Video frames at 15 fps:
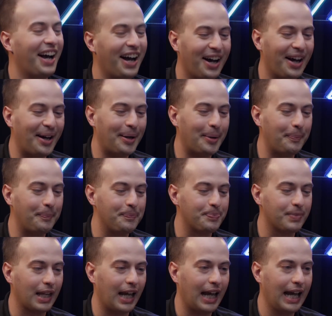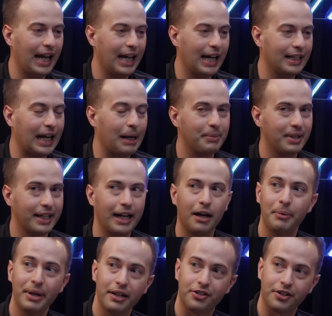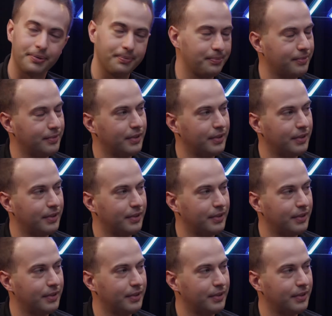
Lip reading: And I'm an account manager.